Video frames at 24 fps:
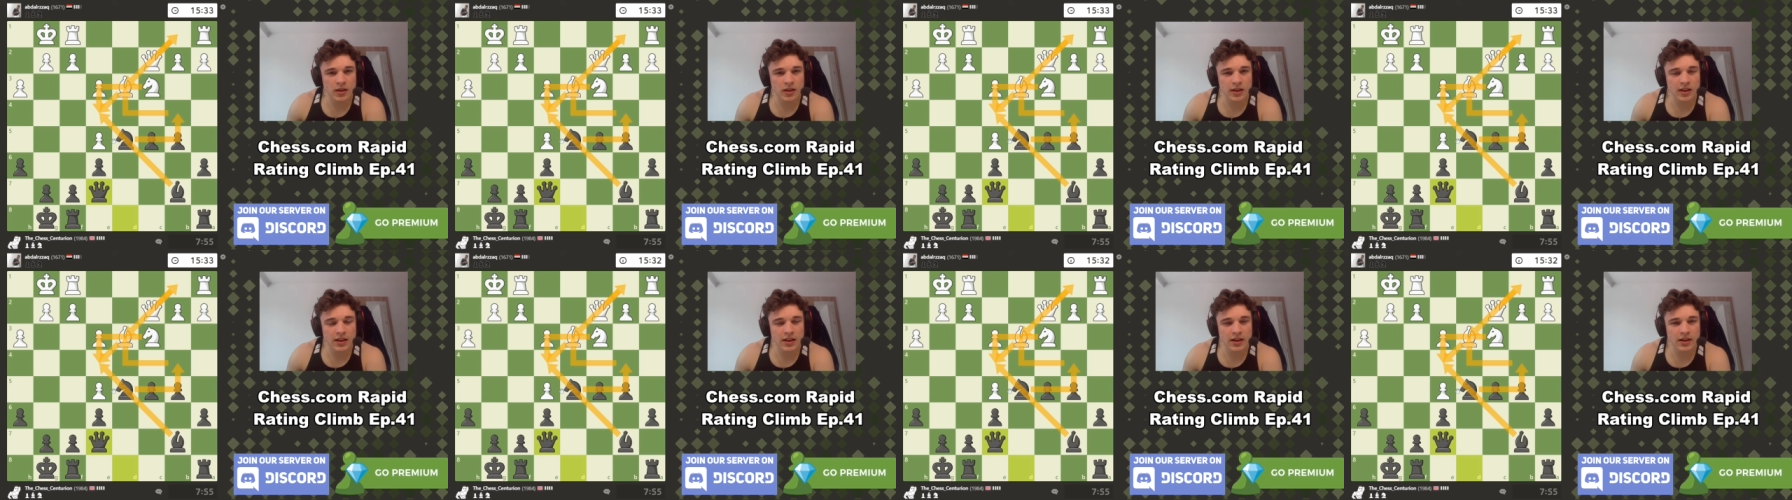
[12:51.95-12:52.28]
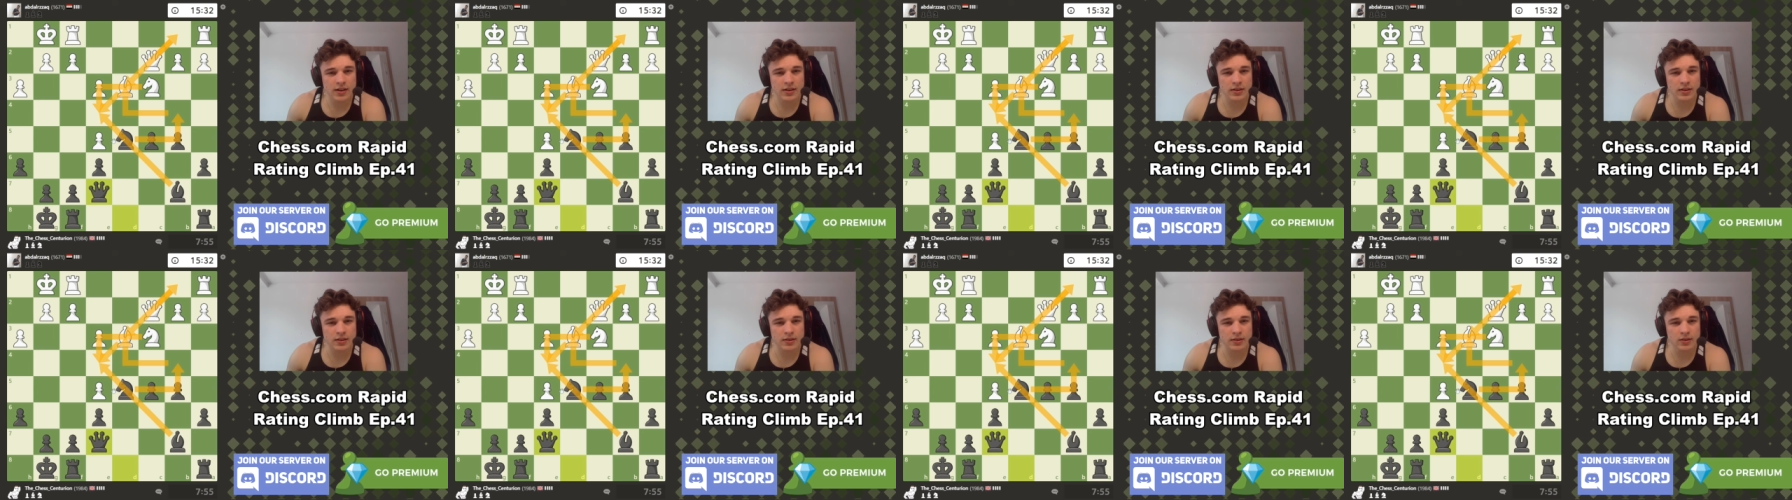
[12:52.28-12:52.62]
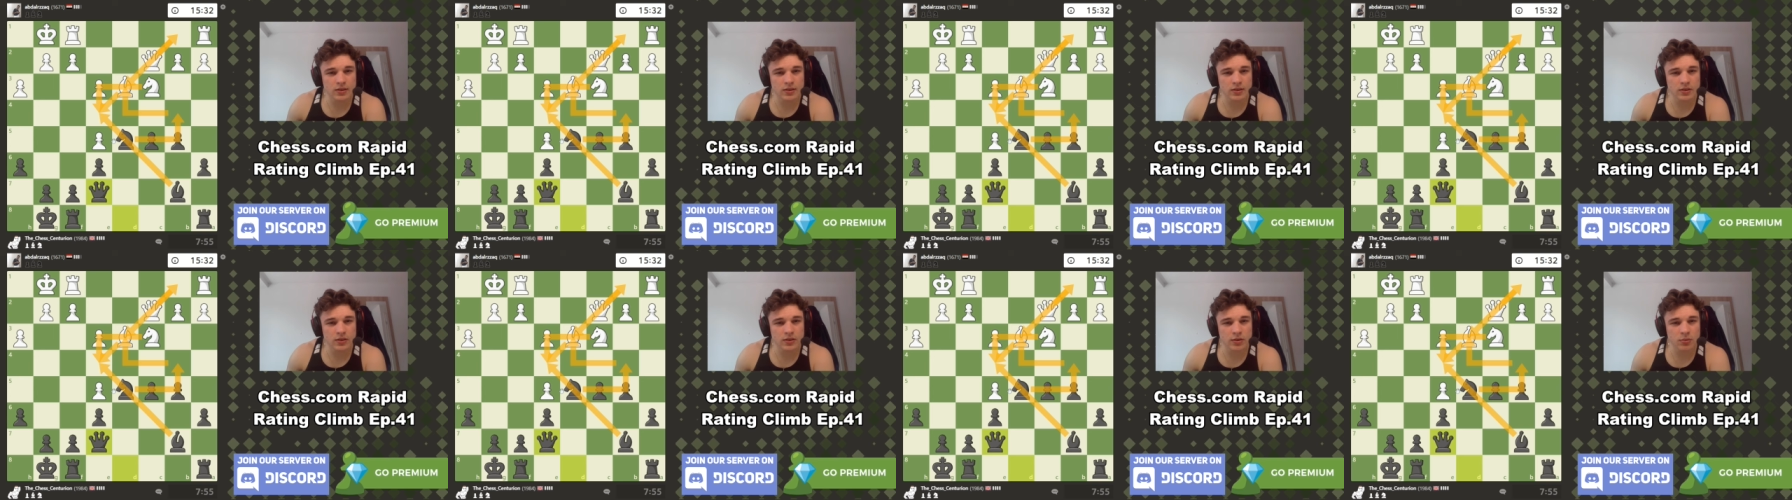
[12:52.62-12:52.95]

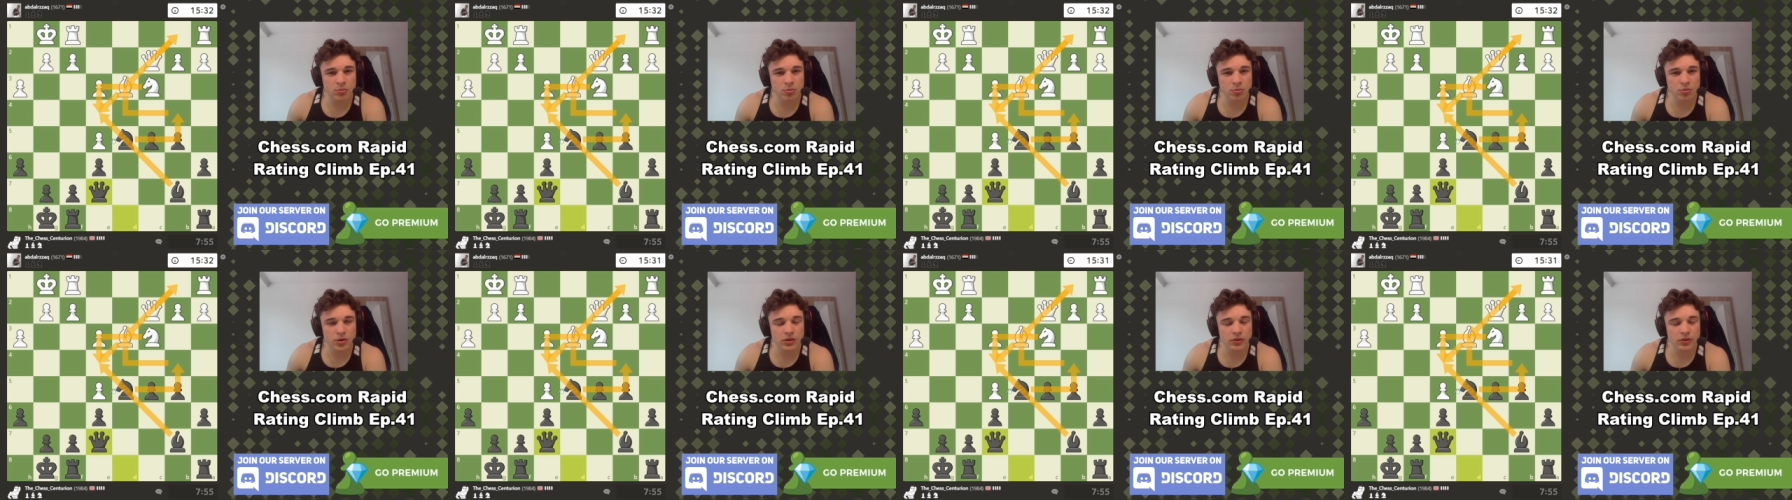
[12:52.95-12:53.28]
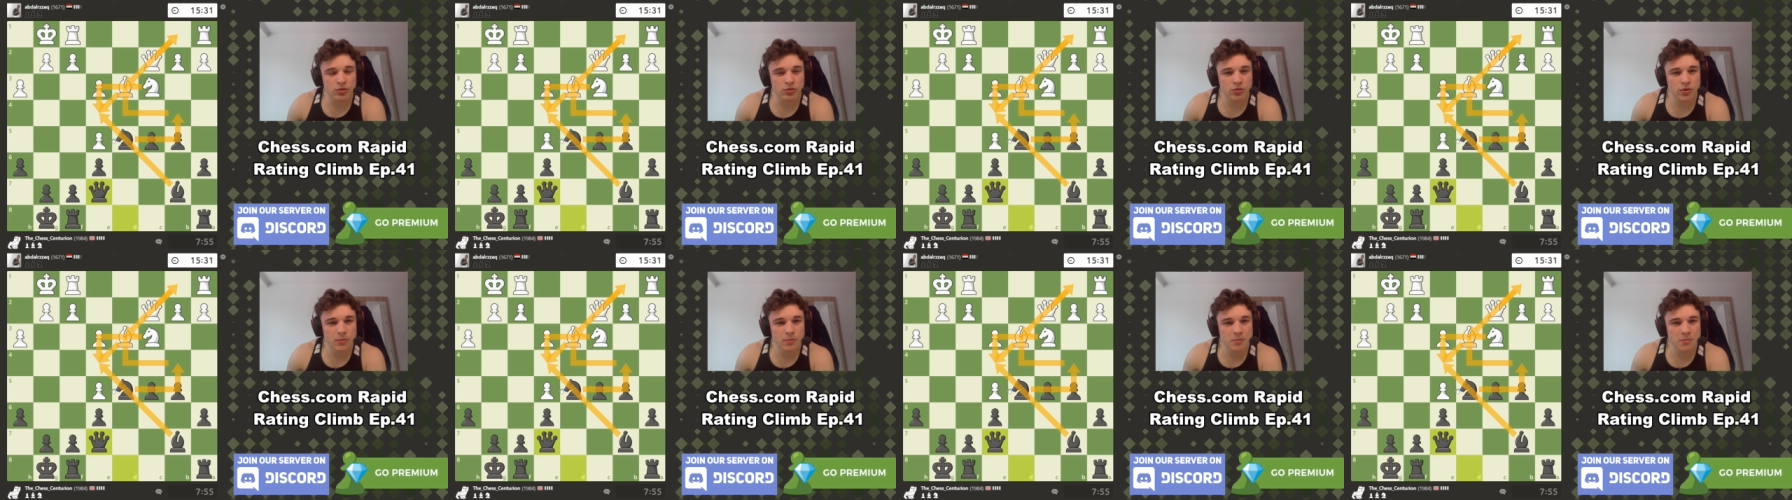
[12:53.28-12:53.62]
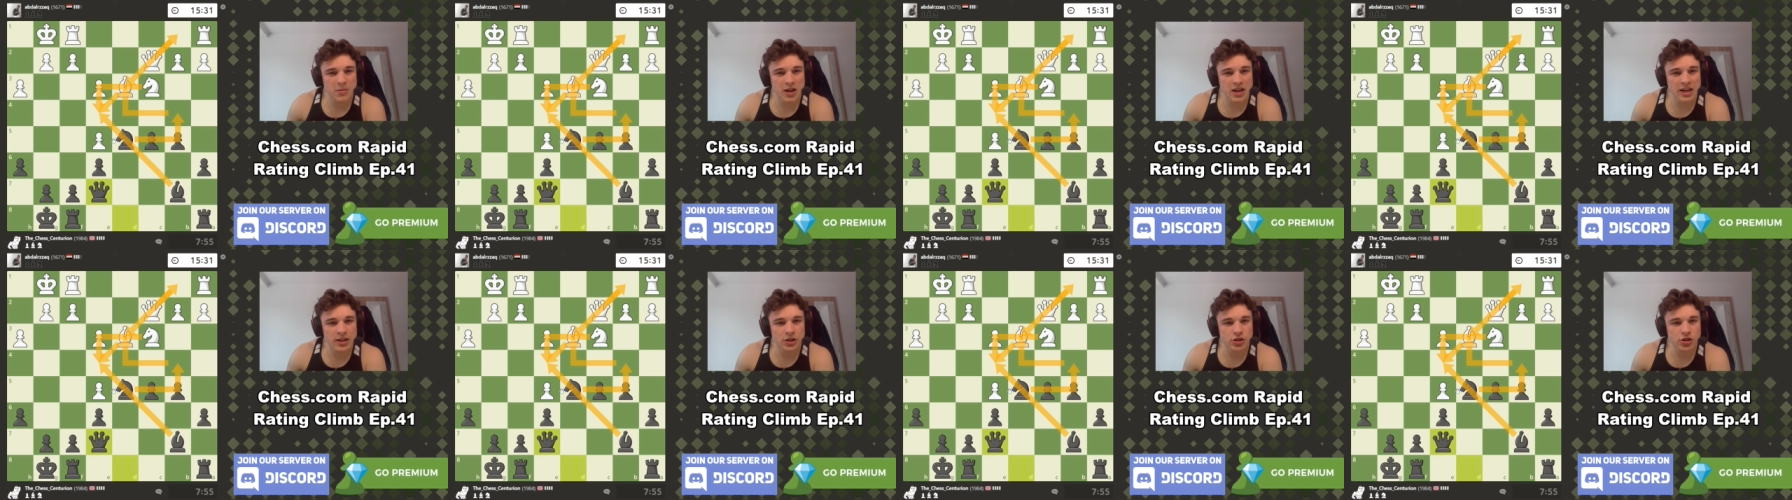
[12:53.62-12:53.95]
and we're into a
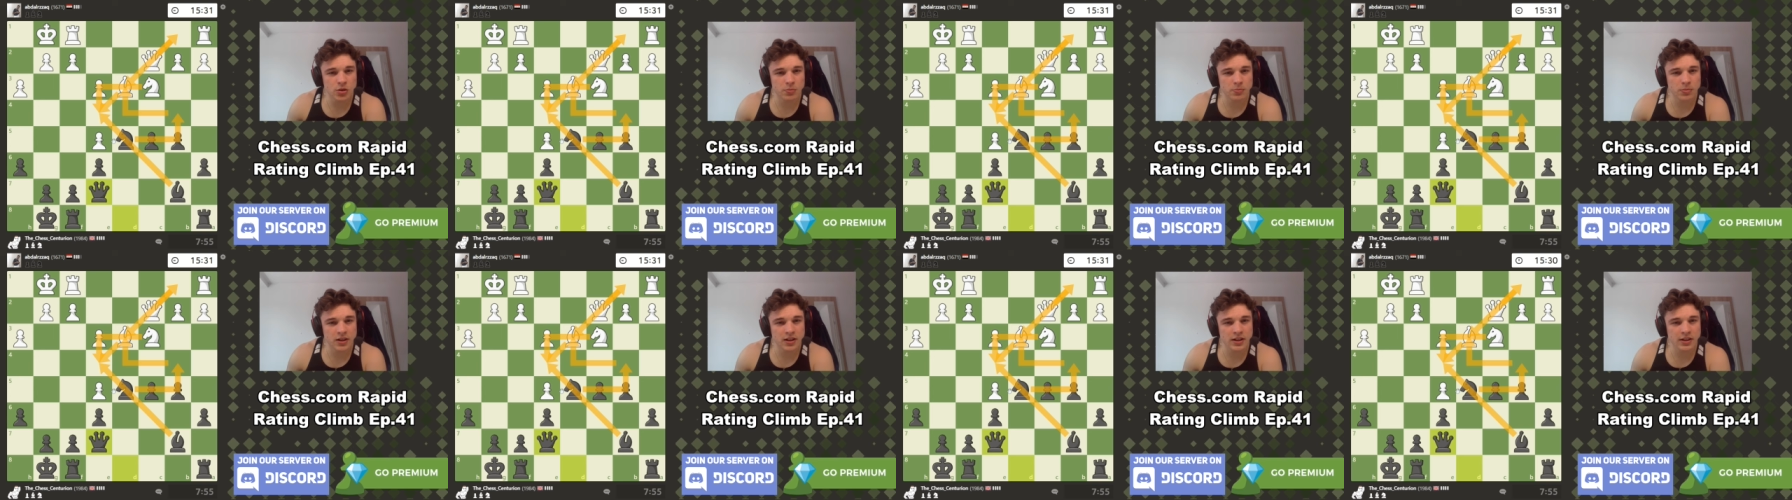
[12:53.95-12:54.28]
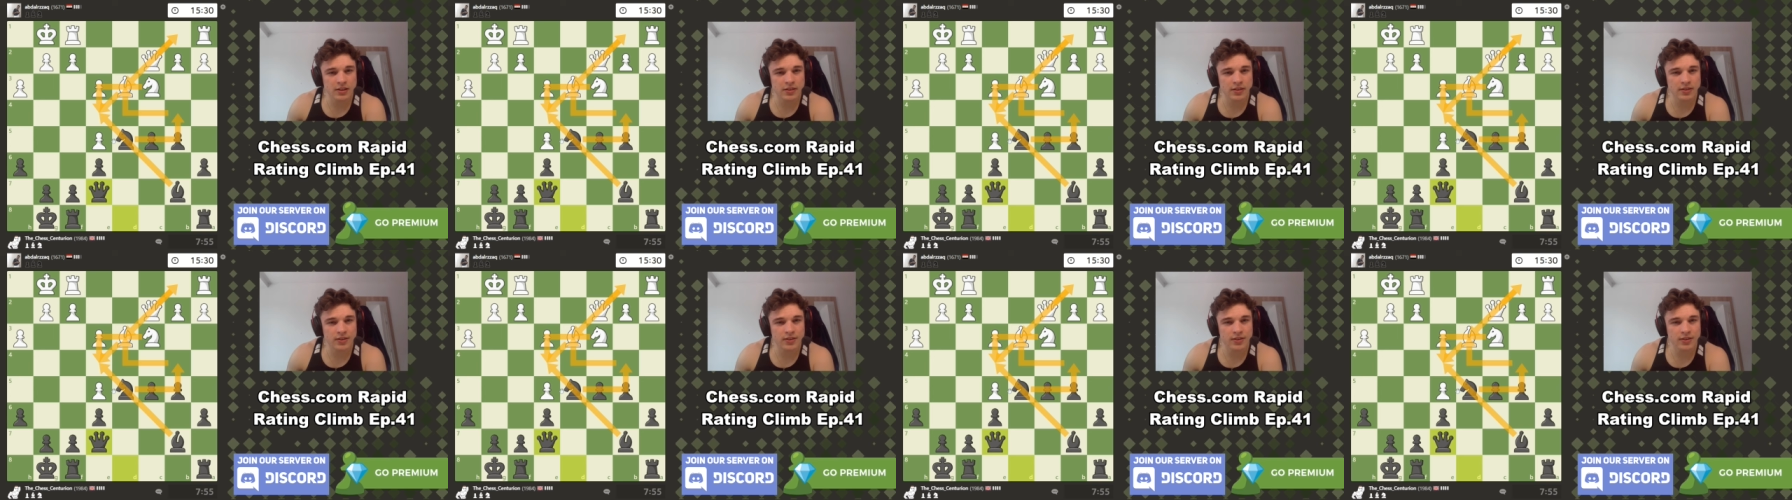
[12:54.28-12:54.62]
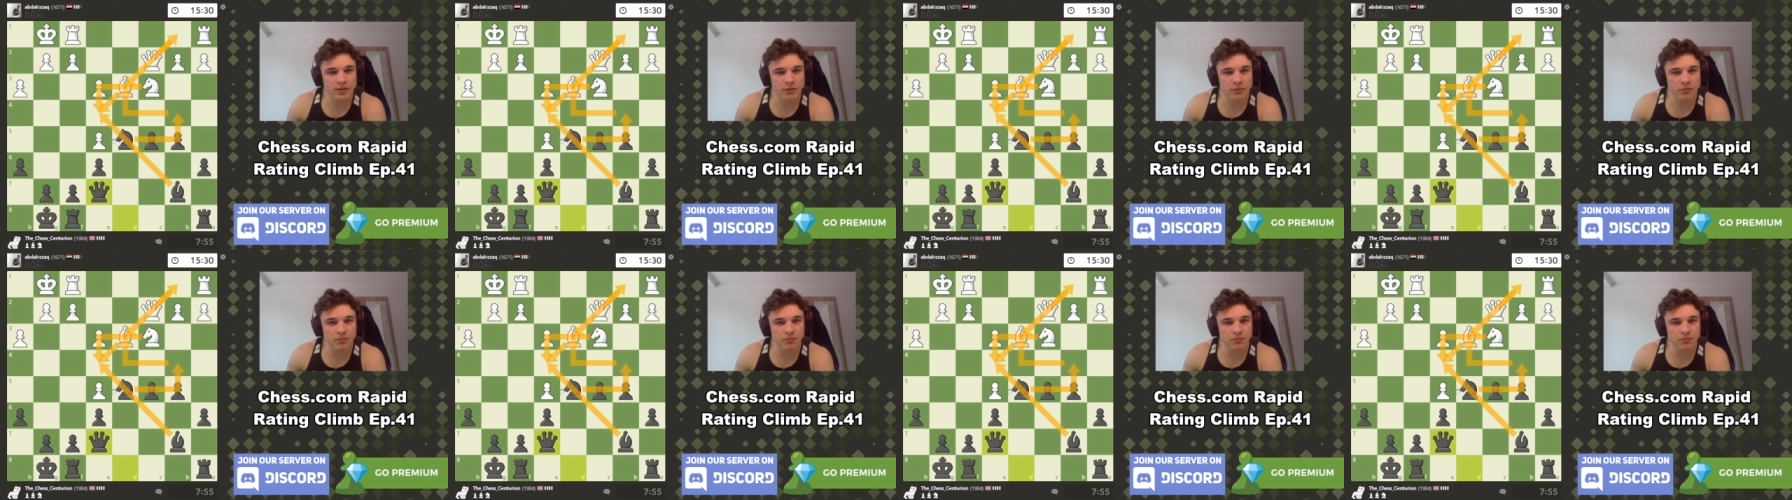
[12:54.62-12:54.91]
major piece